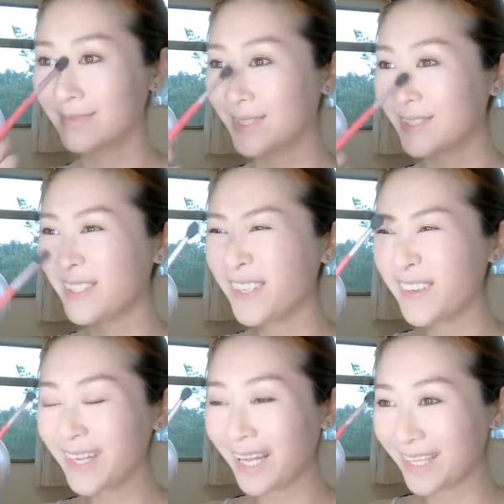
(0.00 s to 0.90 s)
So
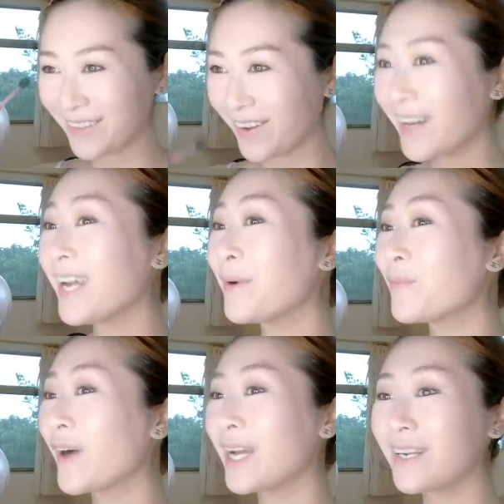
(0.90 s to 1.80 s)
I thought
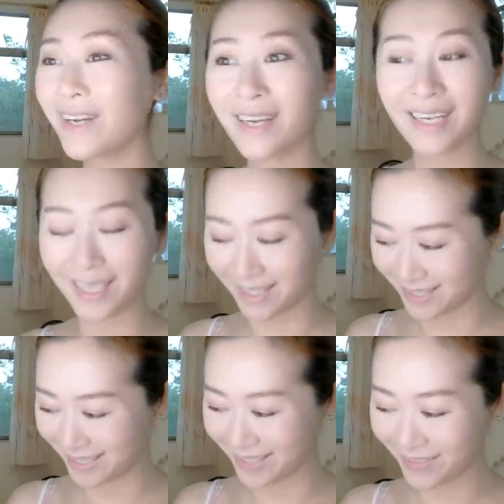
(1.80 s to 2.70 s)
why not
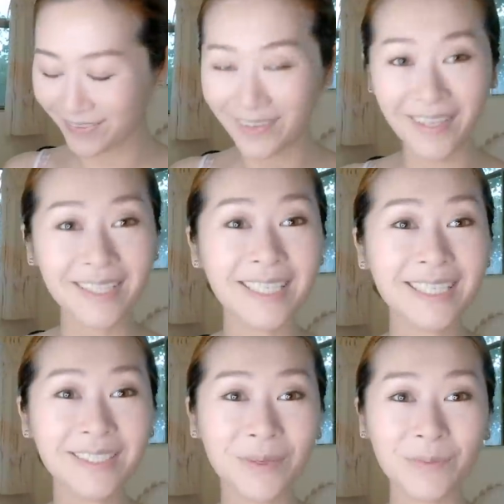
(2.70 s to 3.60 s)
say to Girlies
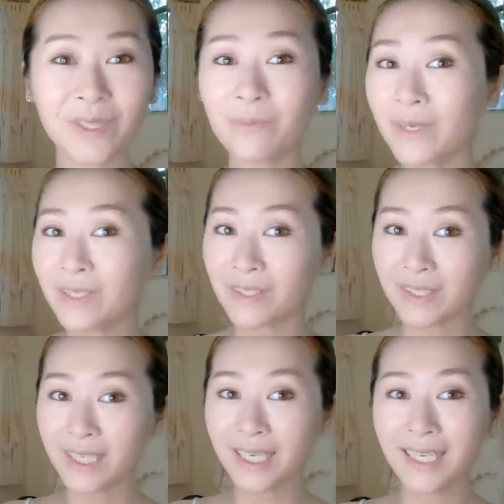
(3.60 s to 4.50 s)
with me
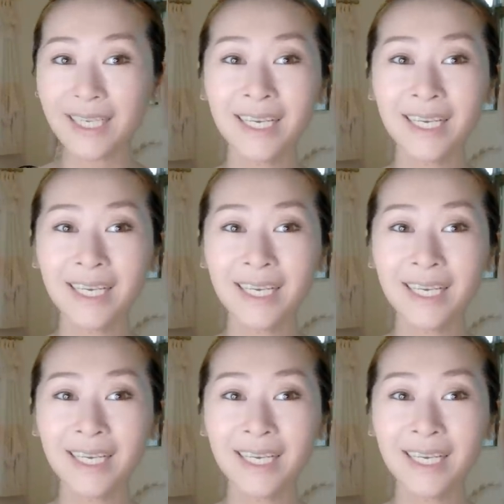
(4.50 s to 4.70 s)
today,